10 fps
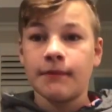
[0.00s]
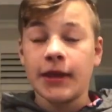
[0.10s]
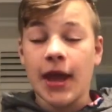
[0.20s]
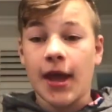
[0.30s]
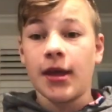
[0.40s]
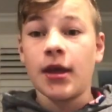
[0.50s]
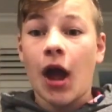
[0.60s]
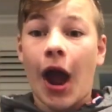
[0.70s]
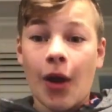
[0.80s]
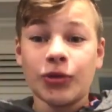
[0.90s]
Yeah.
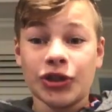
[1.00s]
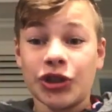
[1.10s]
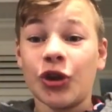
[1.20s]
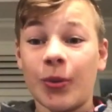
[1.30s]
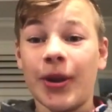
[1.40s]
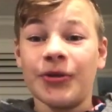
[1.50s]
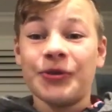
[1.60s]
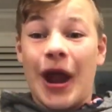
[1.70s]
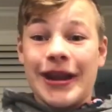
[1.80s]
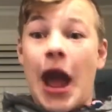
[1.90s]
I'll just show it
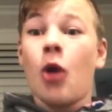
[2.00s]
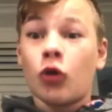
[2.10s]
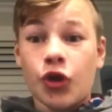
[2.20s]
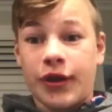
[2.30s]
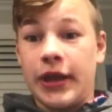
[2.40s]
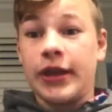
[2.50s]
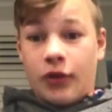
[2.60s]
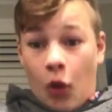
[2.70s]
right now because it is